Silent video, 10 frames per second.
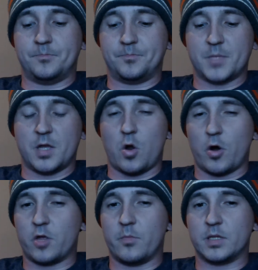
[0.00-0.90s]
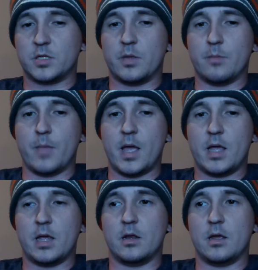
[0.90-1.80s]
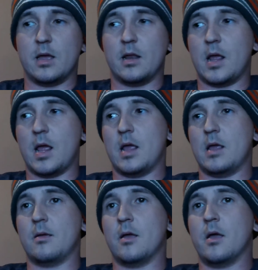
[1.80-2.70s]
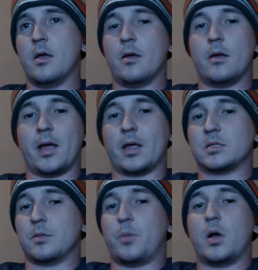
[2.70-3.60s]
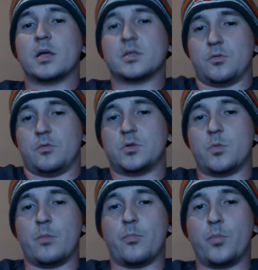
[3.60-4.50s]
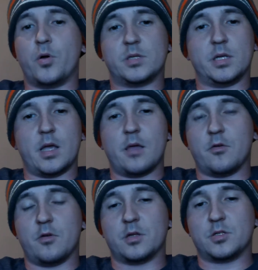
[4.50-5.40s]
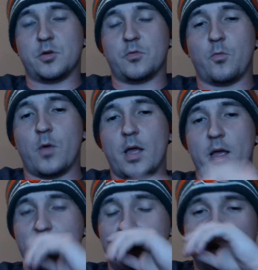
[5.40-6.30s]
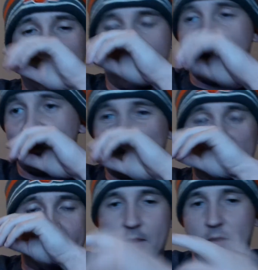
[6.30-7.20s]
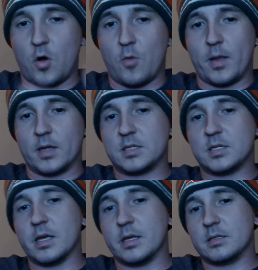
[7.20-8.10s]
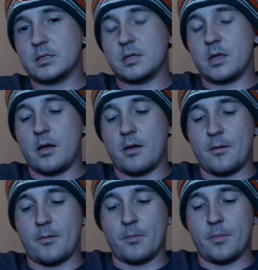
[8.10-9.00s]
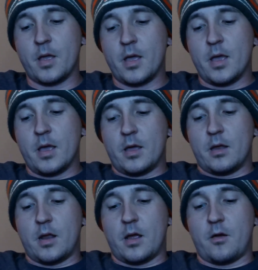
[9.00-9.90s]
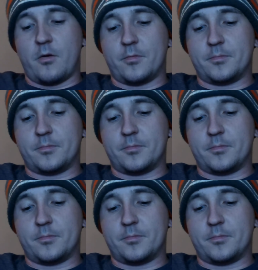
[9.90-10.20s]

an argument to be made, and I guess a puzzle to be put together in a certain way that it all makes sense. Now,